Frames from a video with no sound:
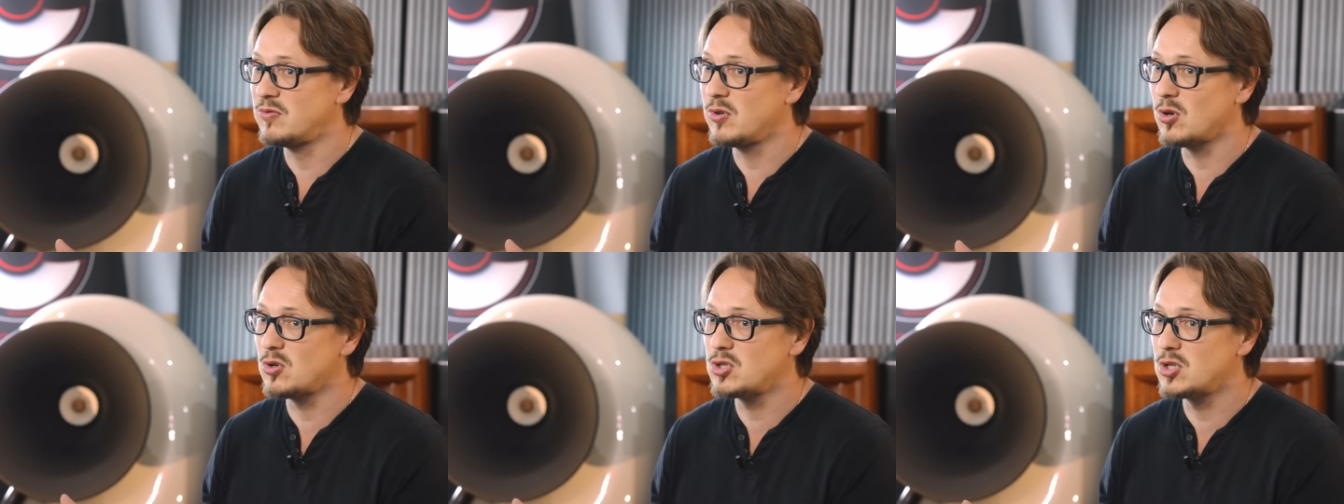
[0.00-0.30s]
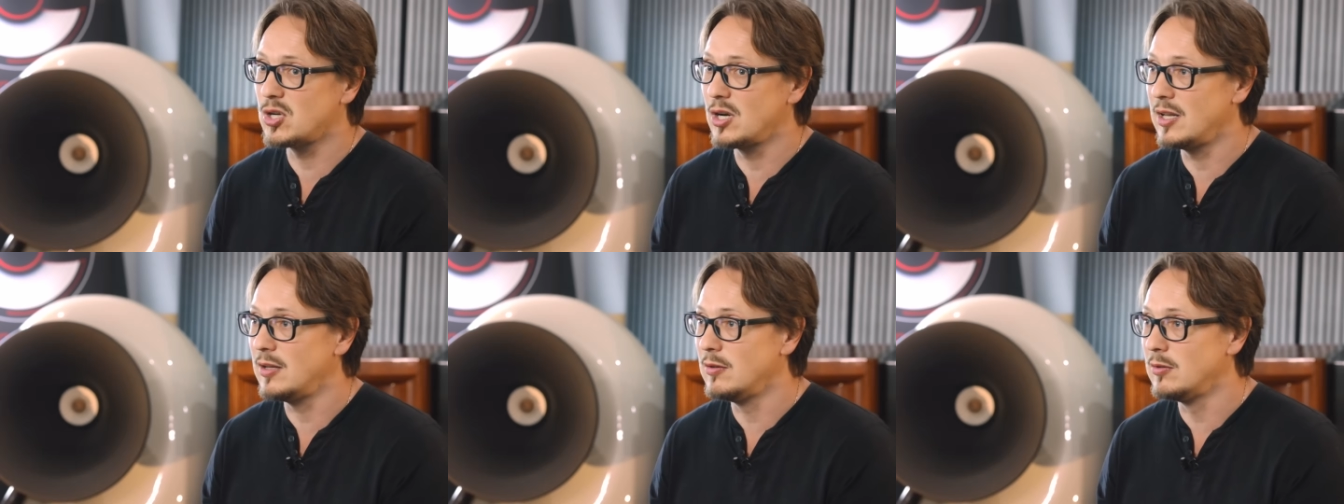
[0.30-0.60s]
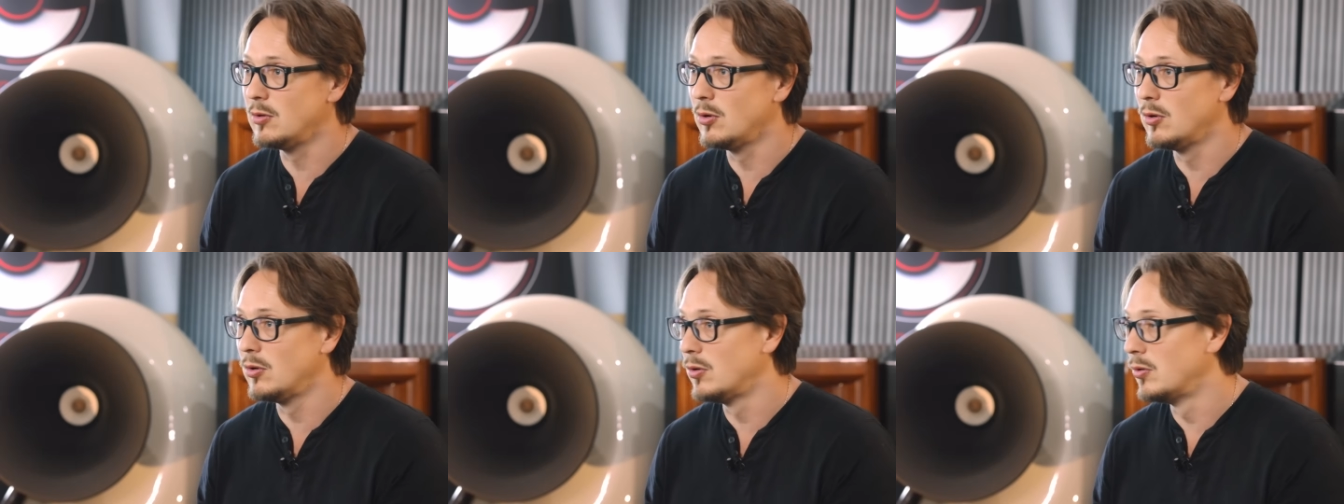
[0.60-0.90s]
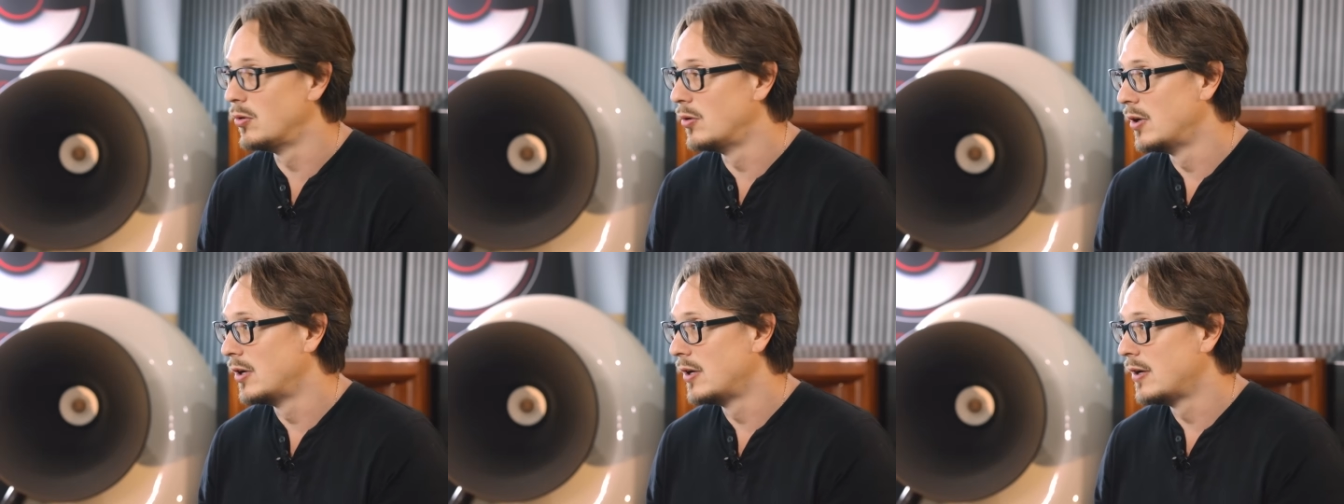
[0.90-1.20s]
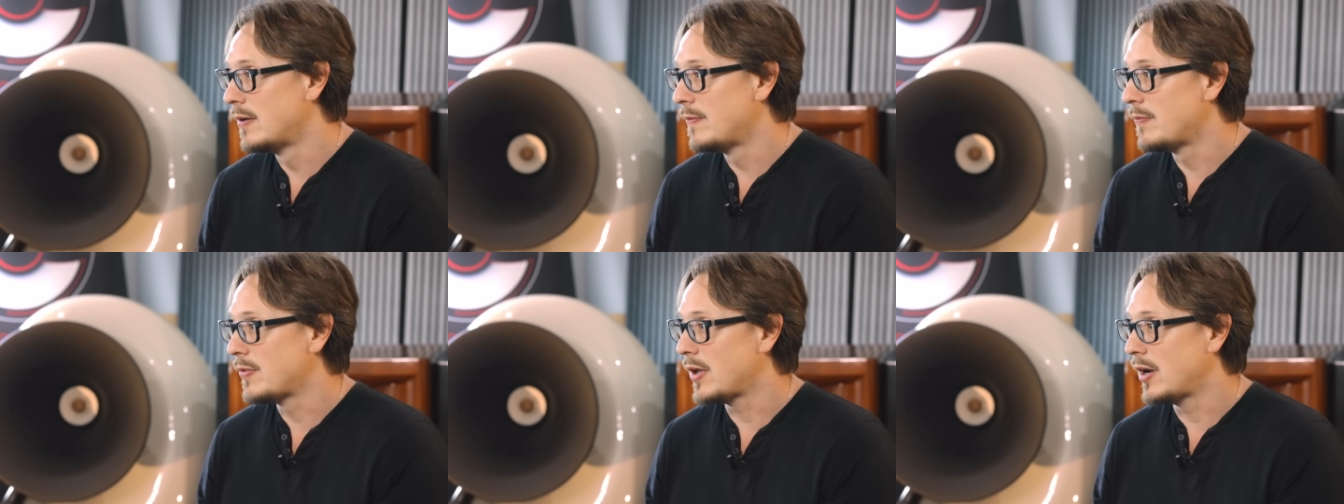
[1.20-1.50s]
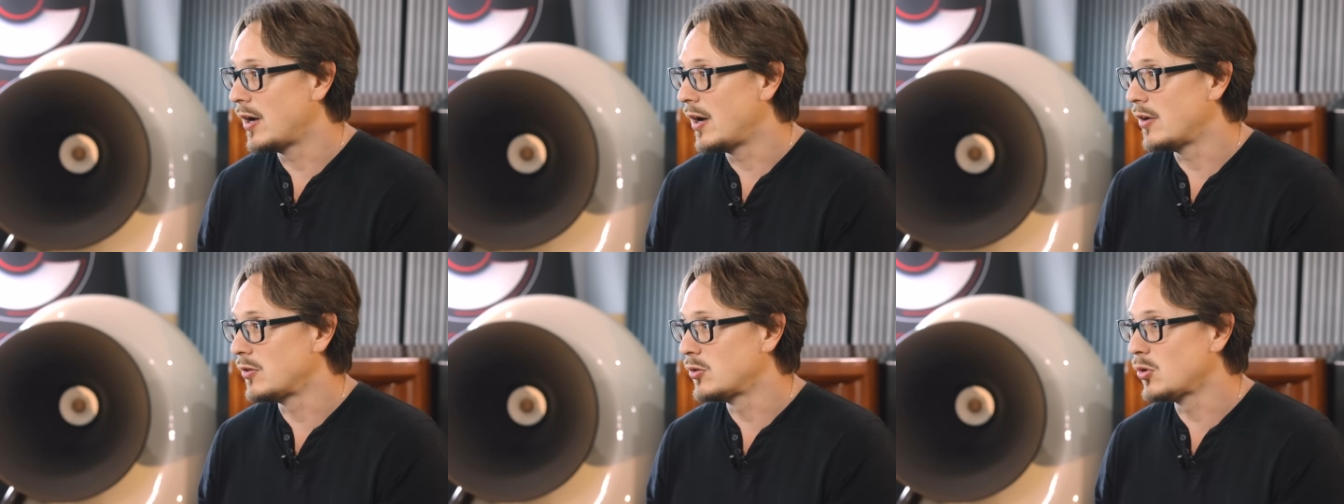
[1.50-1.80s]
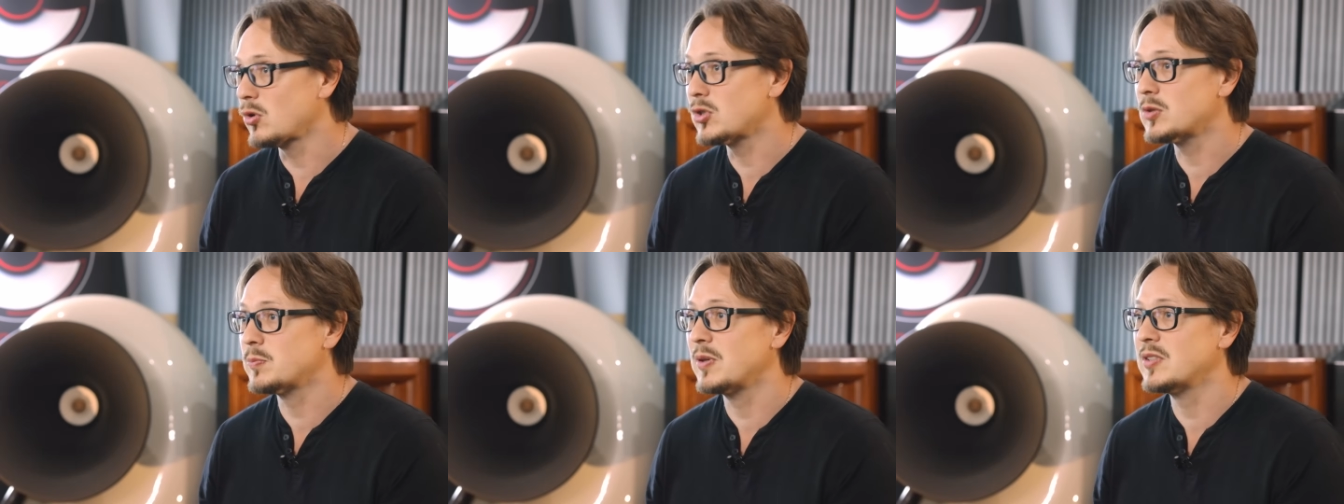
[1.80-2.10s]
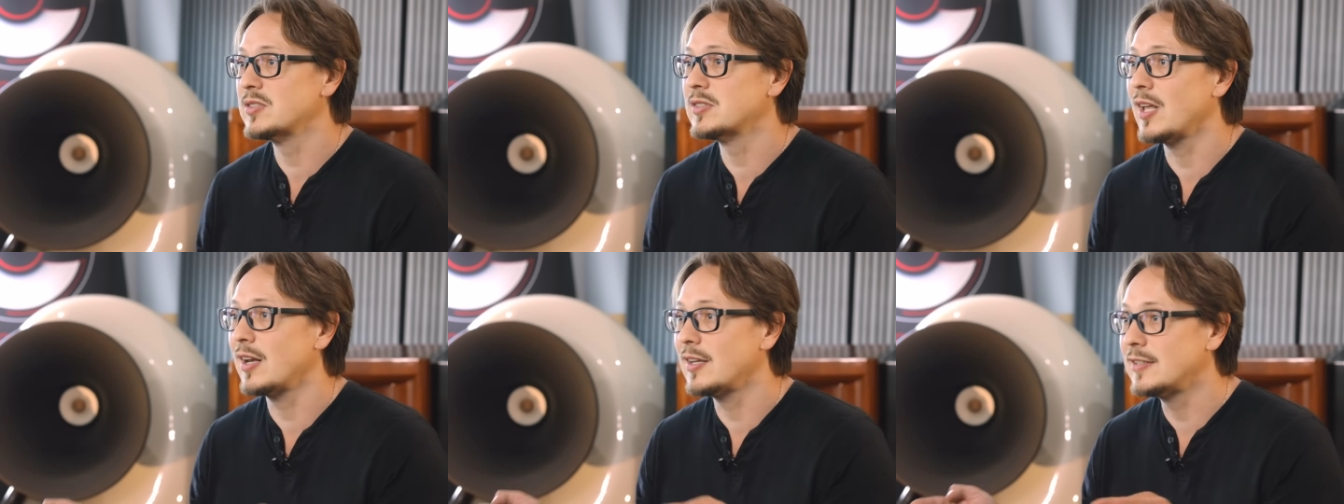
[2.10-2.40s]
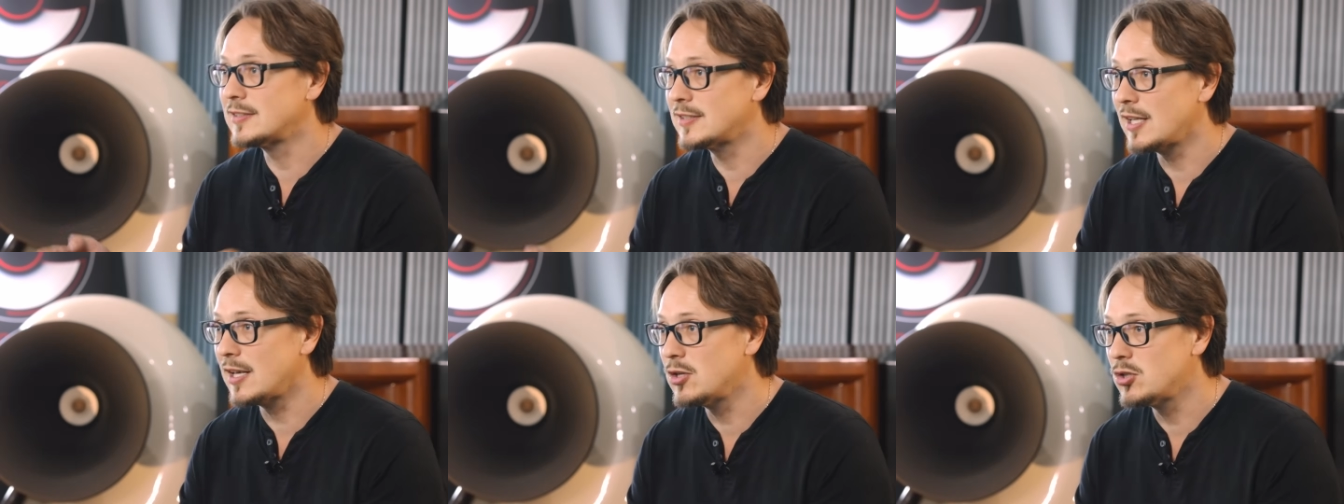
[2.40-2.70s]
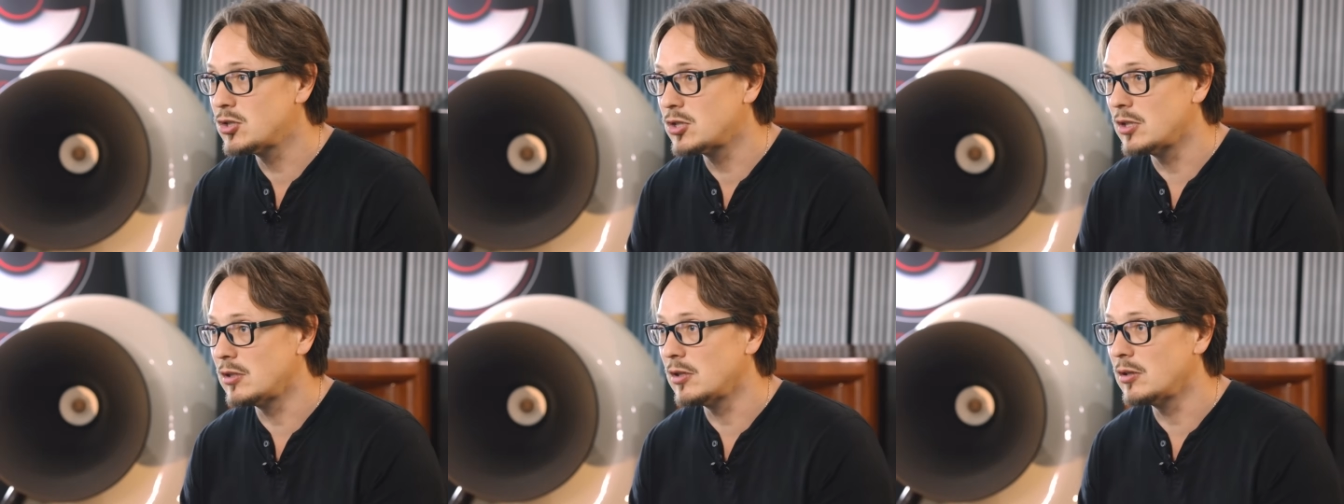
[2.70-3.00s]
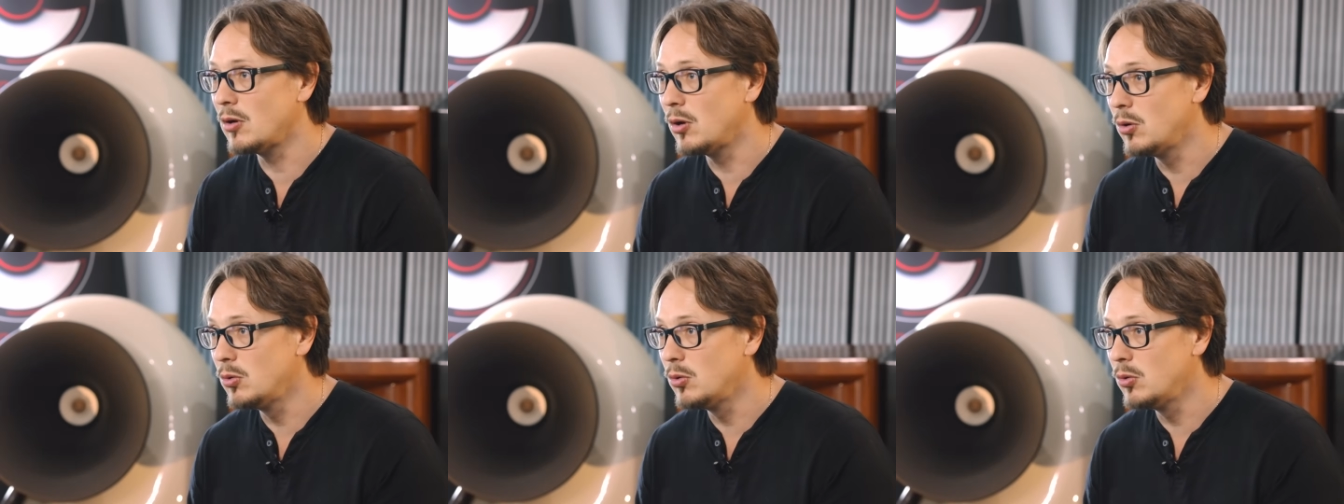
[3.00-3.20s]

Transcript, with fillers: virtually no, uh, no specialization in